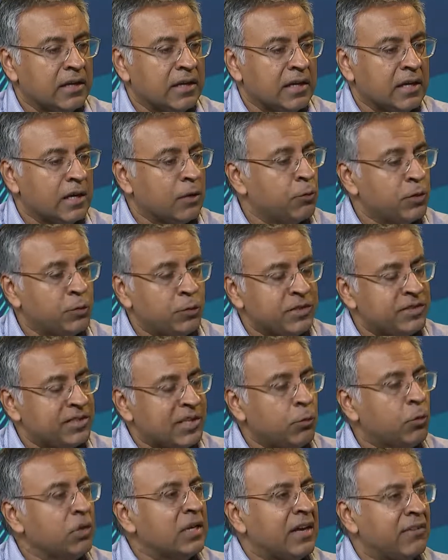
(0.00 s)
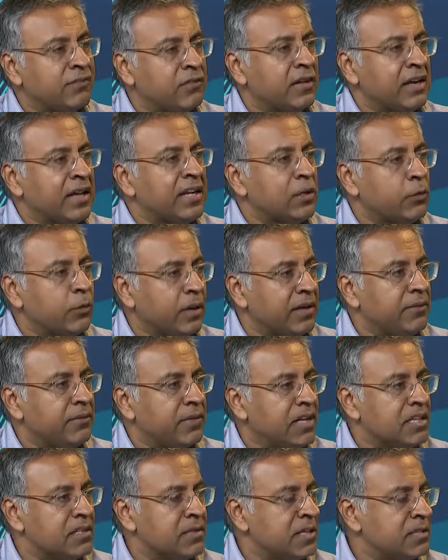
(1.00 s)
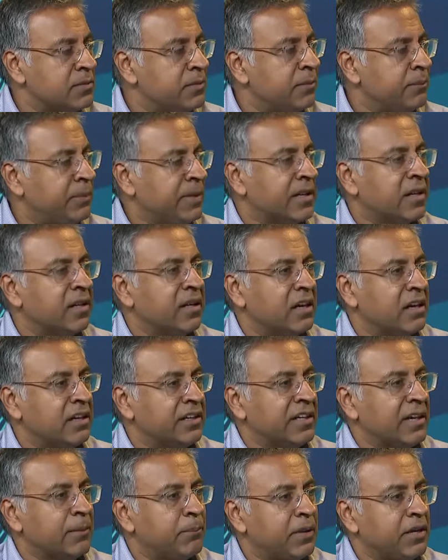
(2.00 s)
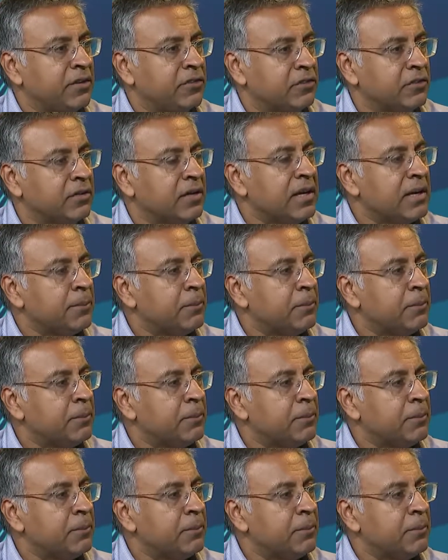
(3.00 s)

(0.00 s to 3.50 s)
which they would have done anyway as being a cardiac patient,